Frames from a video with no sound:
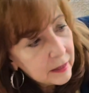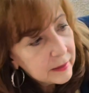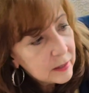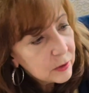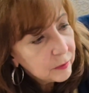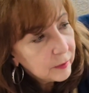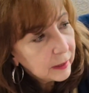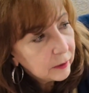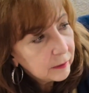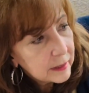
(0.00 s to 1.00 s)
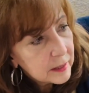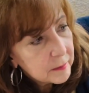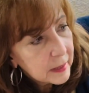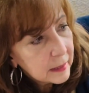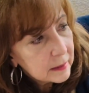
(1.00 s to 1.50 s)
these are fingerless
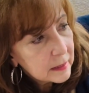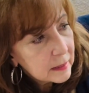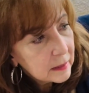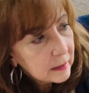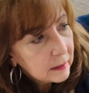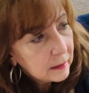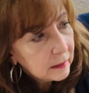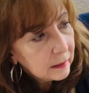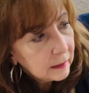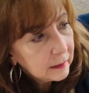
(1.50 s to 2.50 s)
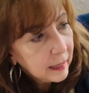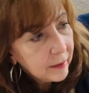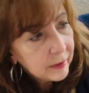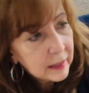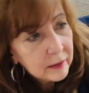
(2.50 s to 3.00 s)
mitts
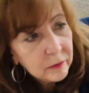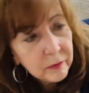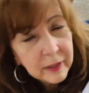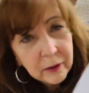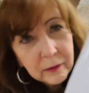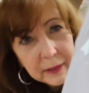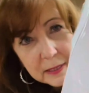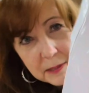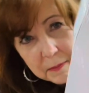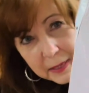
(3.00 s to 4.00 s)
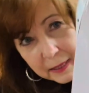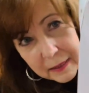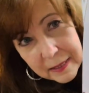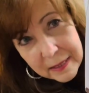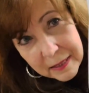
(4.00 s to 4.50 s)
lobby fingerless
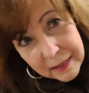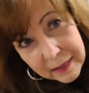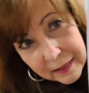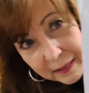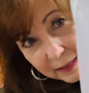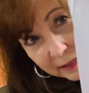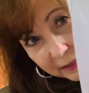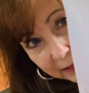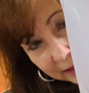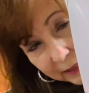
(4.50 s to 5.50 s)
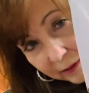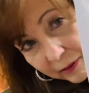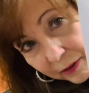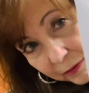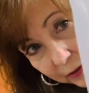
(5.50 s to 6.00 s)
mitts I don't know if you